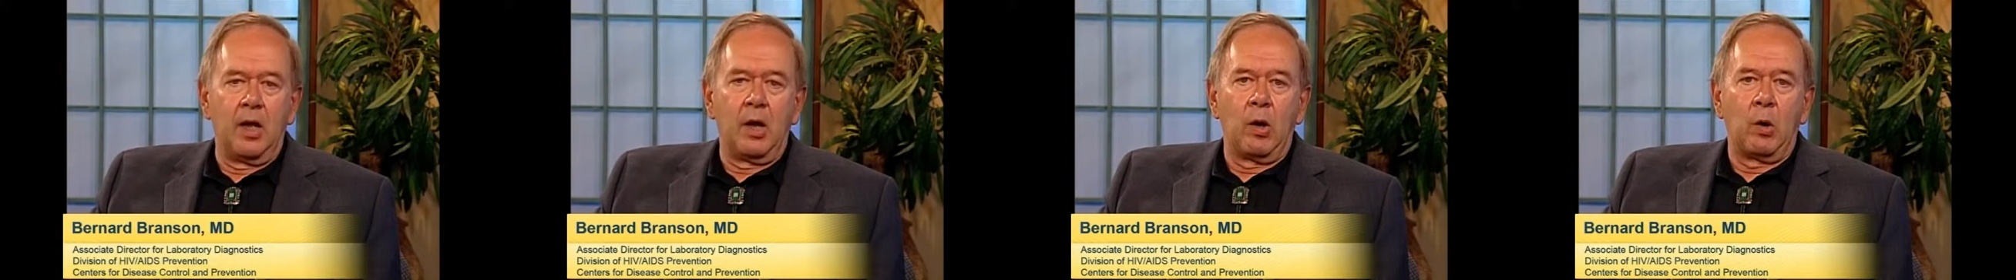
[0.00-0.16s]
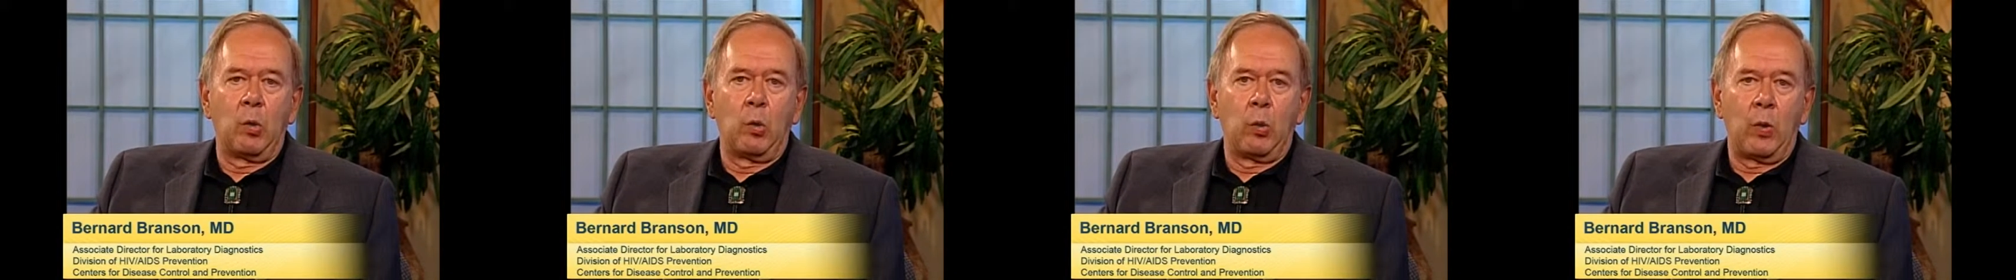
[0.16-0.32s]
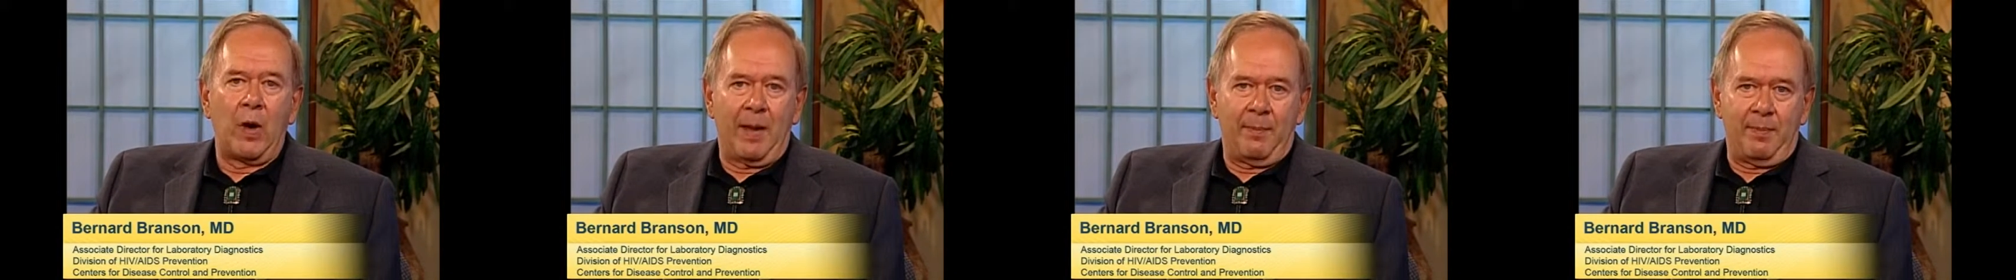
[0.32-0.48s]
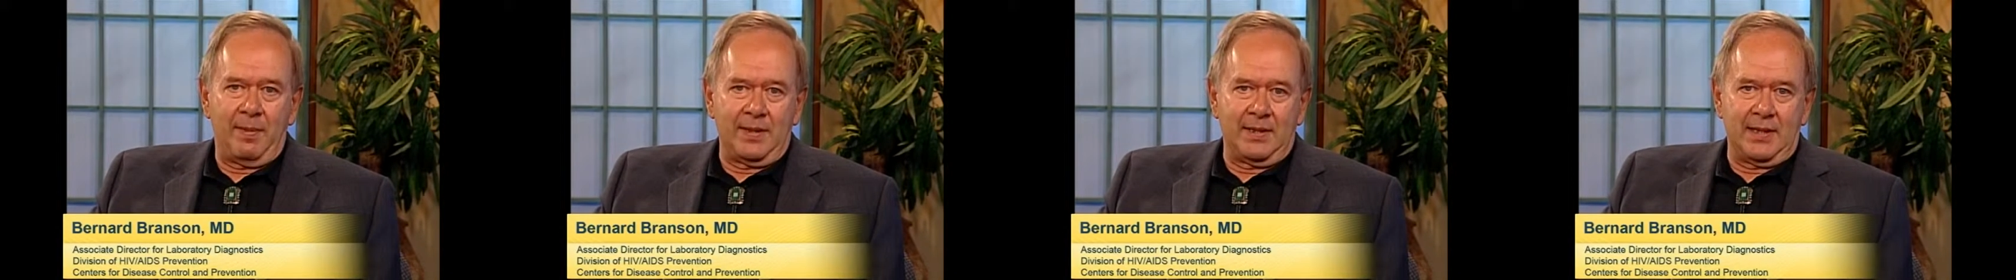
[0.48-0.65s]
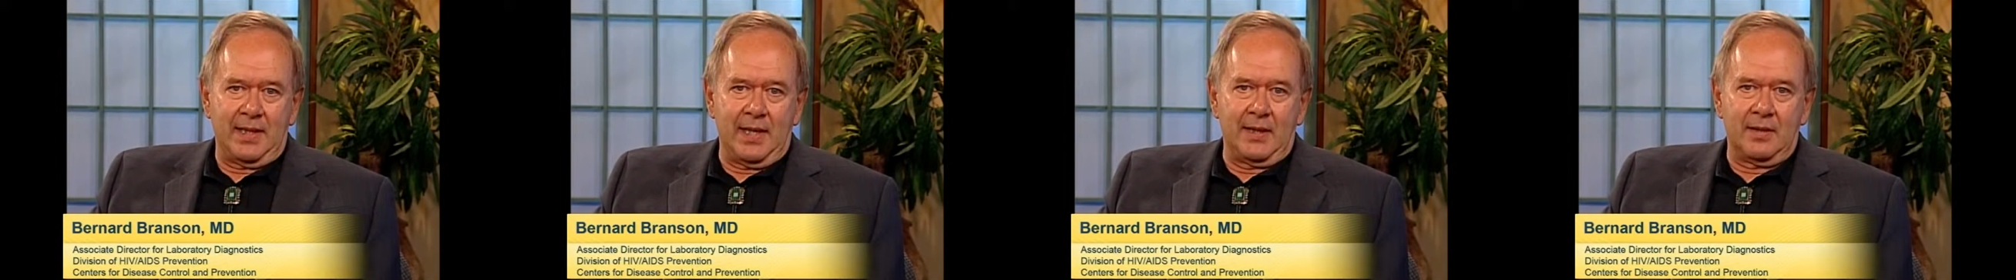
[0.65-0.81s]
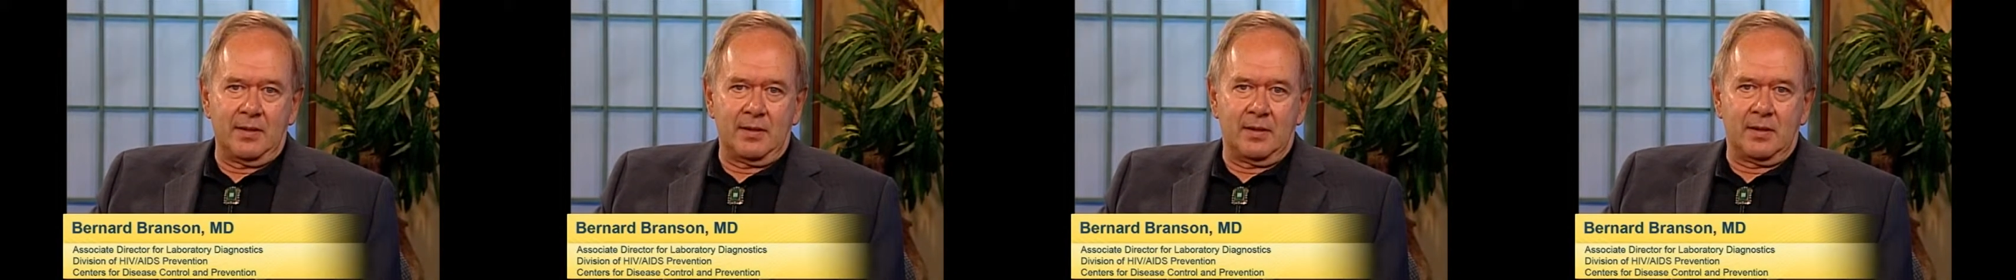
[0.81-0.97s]
rapid
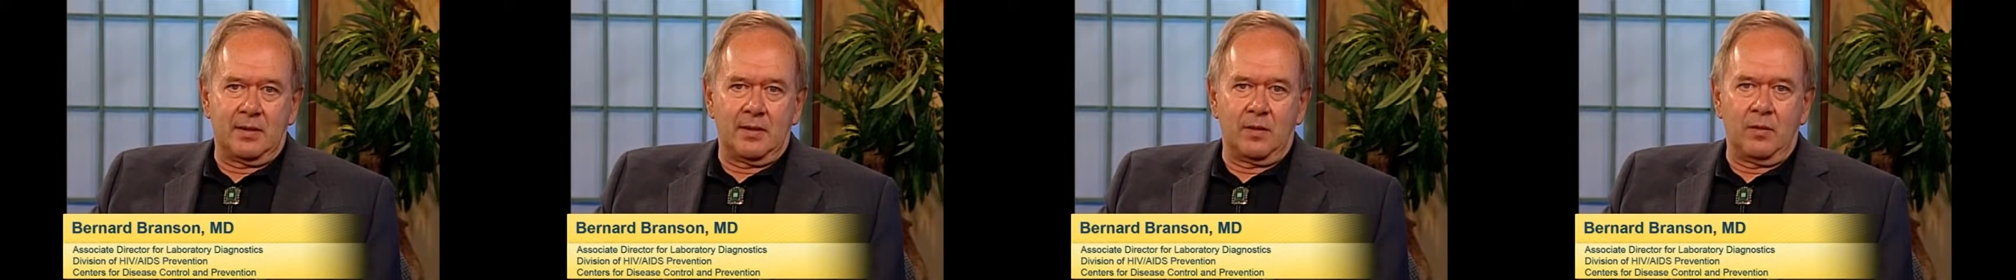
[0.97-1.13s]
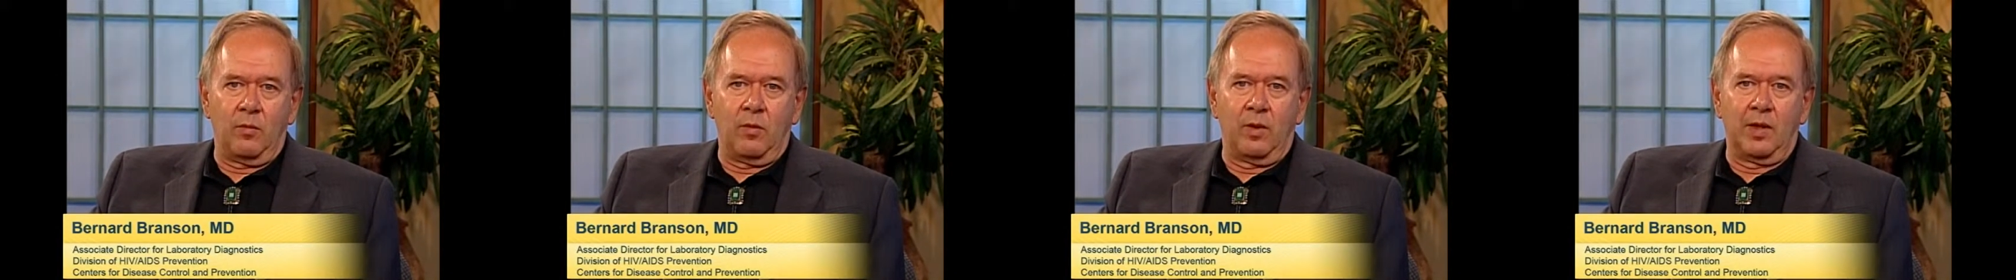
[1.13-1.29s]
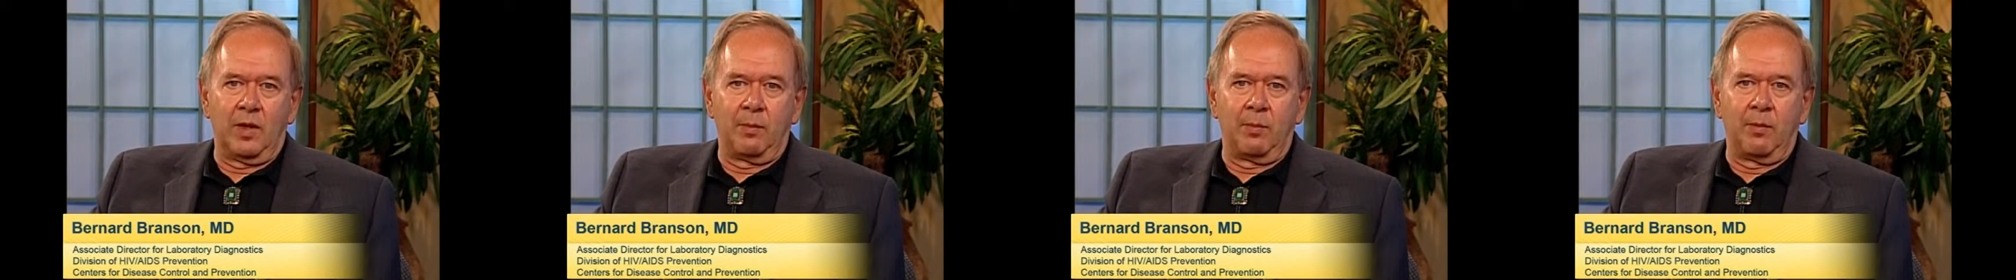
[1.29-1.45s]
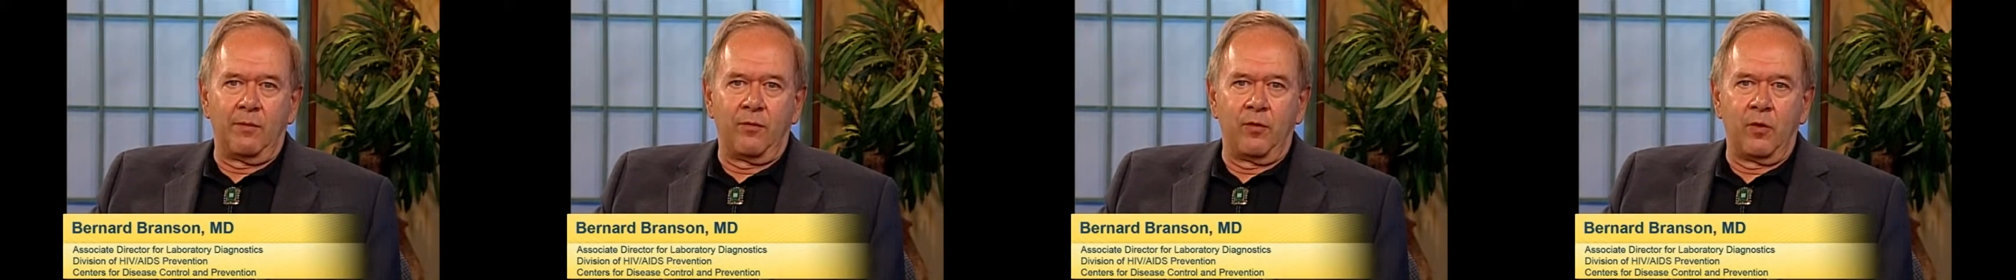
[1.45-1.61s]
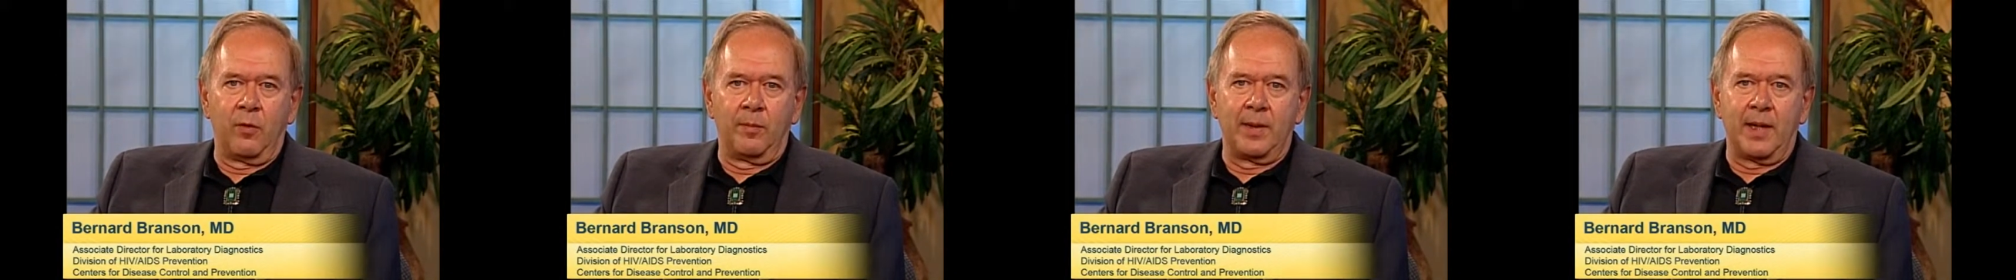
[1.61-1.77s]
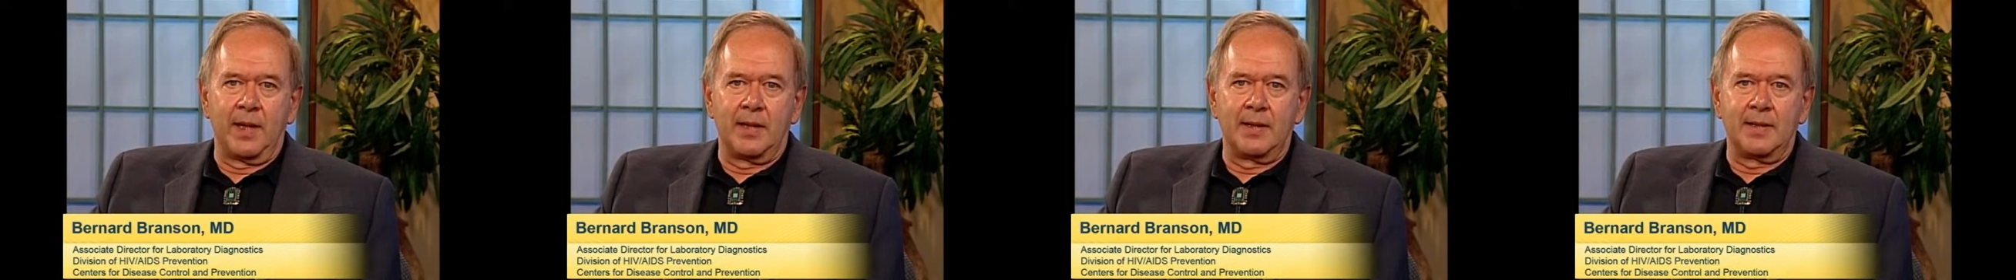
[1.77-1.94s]
tests. When they're performed on